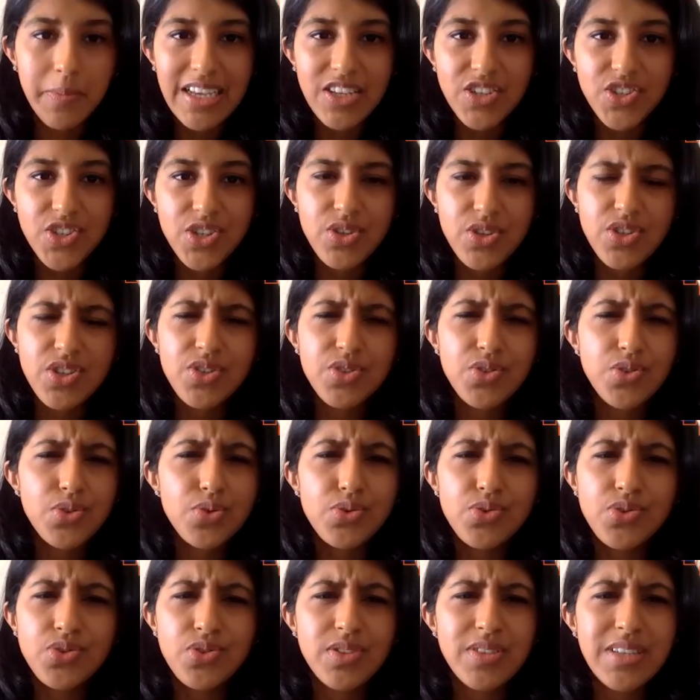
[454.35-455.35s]
and she just
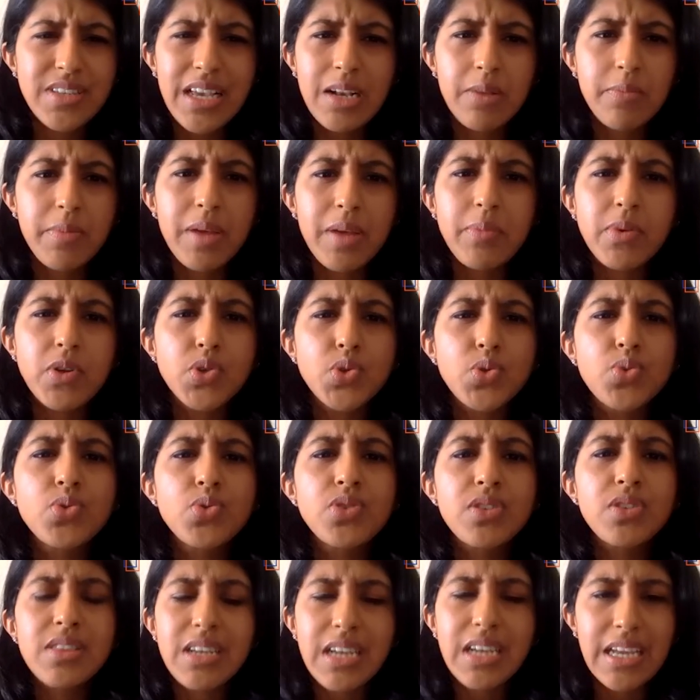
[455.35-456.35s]
used to sell maybe 2
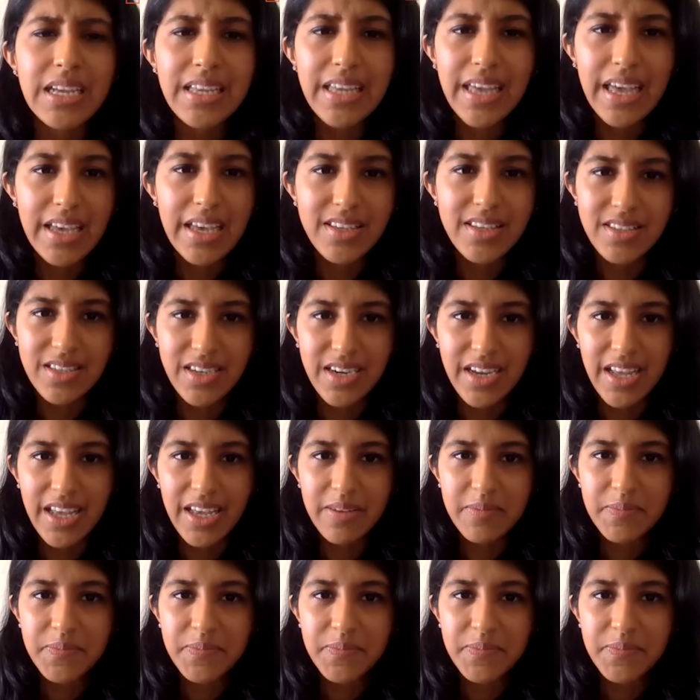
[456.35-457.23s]
to 3 cakes a day.